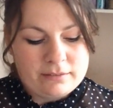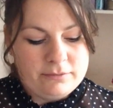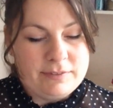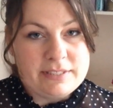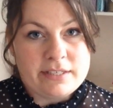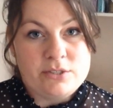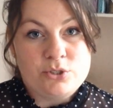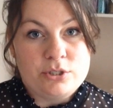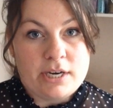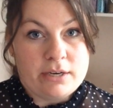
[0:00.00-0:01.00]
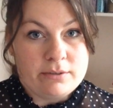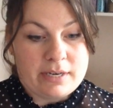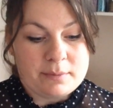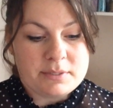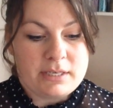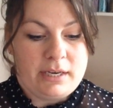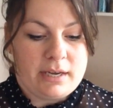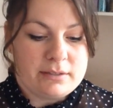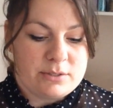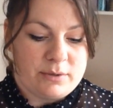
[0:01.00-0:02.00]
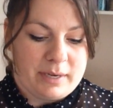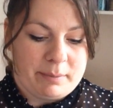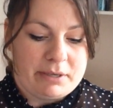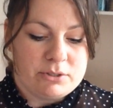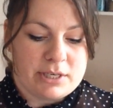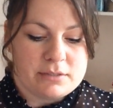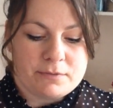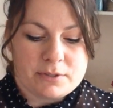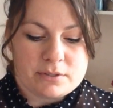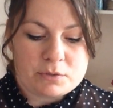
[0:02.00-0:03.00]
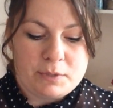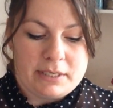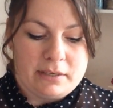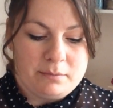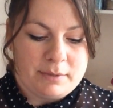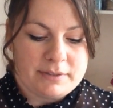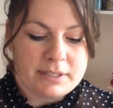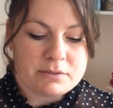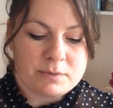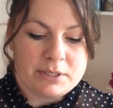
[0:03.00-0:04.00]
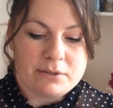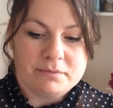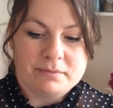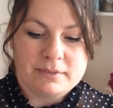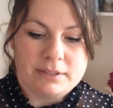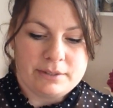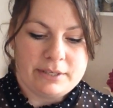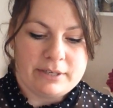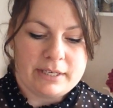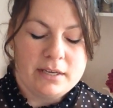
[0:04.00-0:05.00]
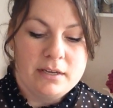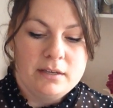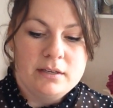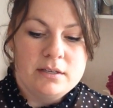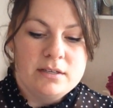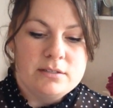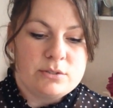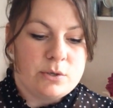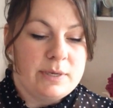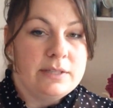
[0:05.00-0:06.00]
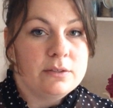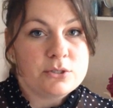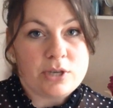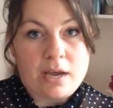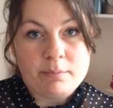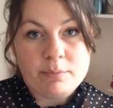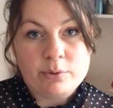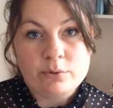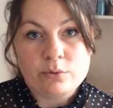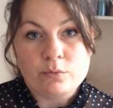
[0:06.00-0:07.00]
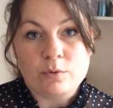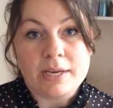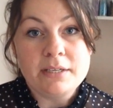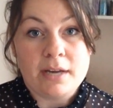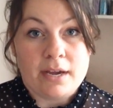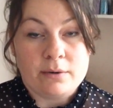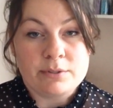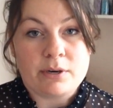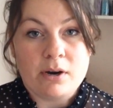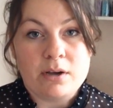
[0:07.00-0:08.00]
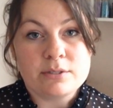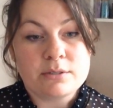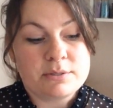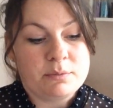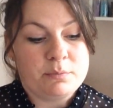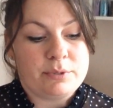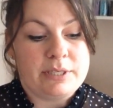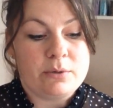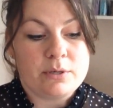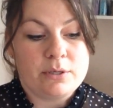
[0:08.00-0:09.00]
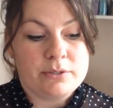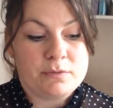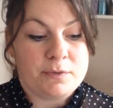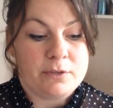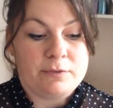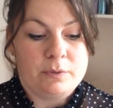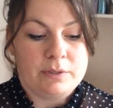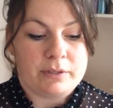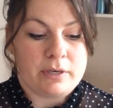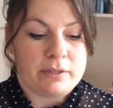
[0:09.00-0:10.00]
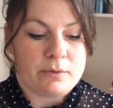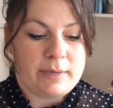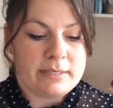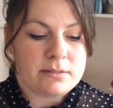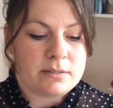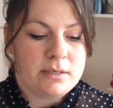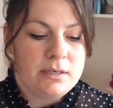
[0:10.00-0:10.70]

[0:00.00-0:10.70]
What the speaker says: vintage chair that I'm sitting on, so I apologize for the squeaking, but that's what you're hearing. So in the shop right now, there are also some pre-orders for a few of the colorways.